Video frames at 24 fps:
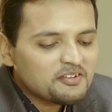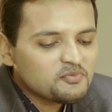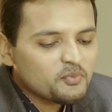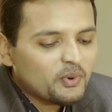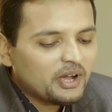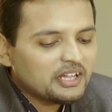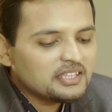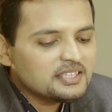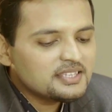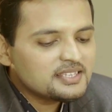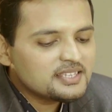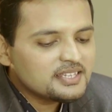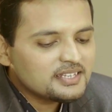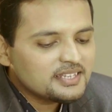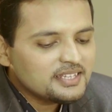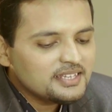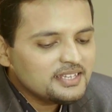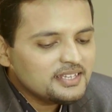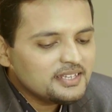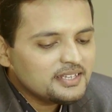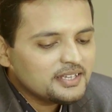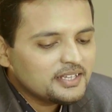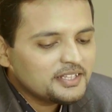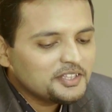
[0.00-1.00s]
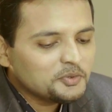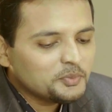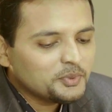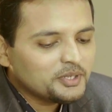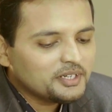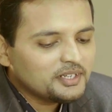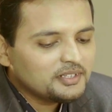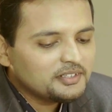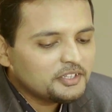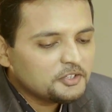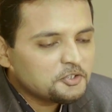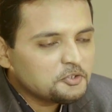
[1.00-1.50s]
And one city in the
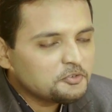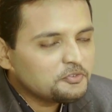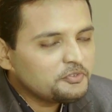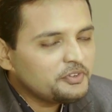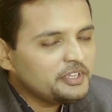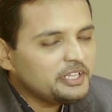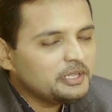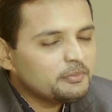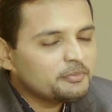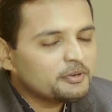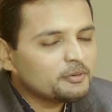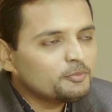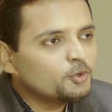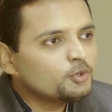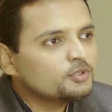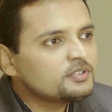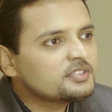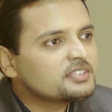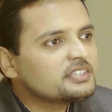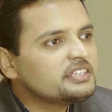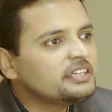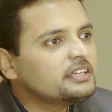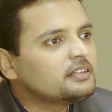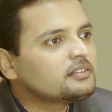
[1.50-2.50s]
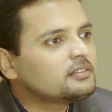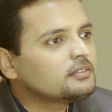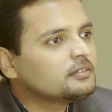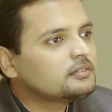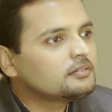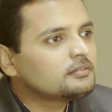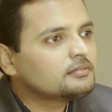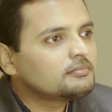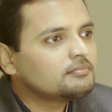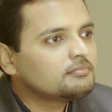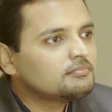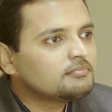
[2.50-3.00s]
world that you feel promotes
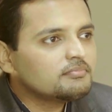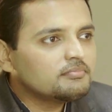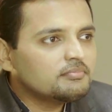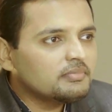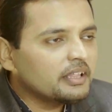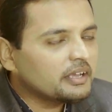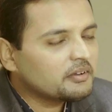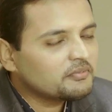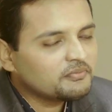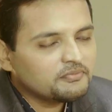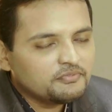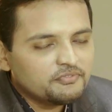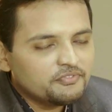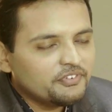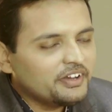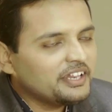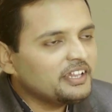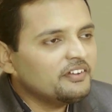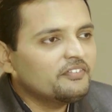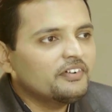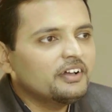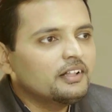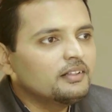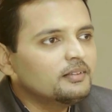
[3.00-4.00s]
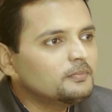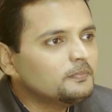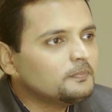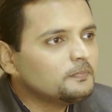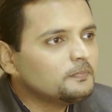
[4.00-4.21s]
theatre like very well?